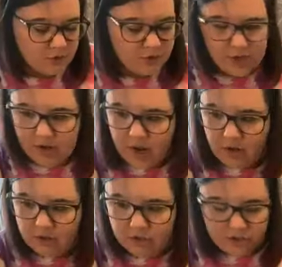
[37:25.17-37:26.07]
right
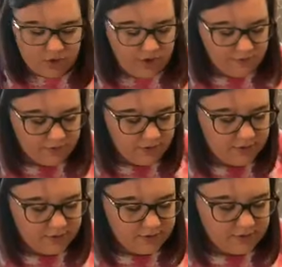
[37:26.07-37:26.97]
now to try for
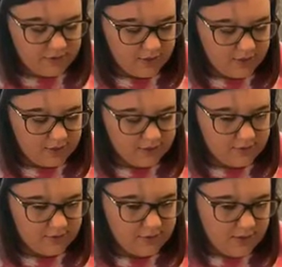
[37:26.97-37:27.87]
this
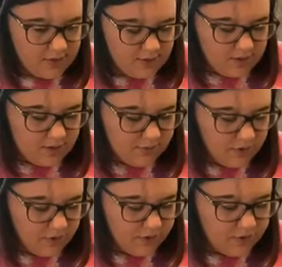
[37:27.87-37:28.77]
is I'm
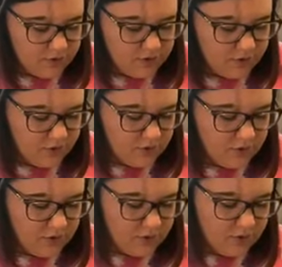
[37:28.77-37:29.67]
going
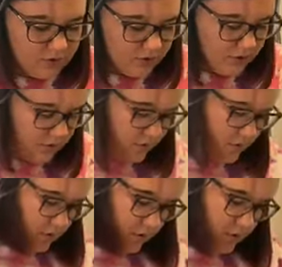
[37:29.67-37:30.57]
to
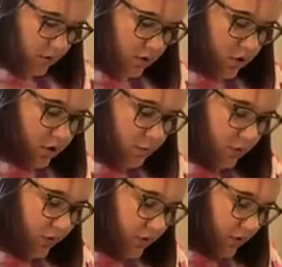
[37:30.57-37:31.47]
just
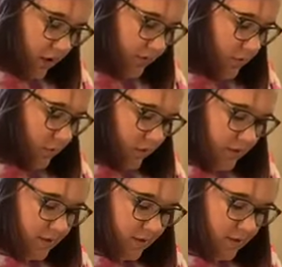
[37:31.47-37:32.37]
pull this off so we
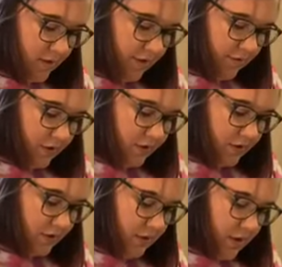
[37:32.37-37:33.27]
can see the
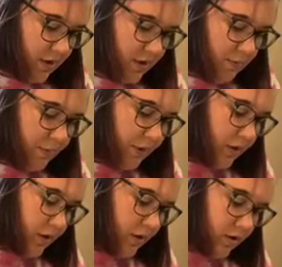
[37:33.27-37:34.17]
difference,
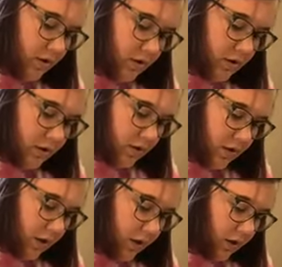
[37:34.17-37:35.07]
but
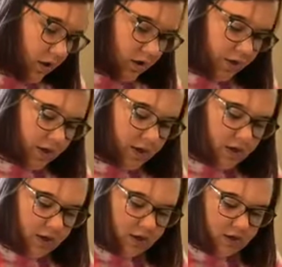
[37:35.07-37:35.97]
I can go in
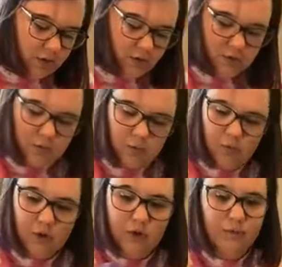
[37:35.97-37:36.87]
and I can
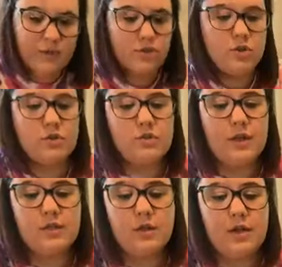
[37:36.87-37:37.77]
work with my straw. So
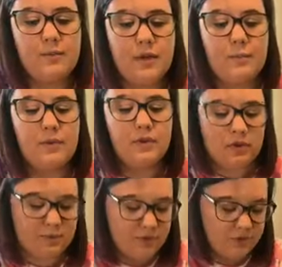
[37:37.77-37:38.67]
I thought it might be a
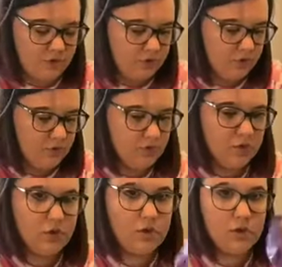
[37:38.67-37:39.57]
little bit
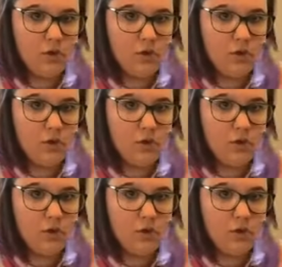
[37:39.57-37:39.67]
too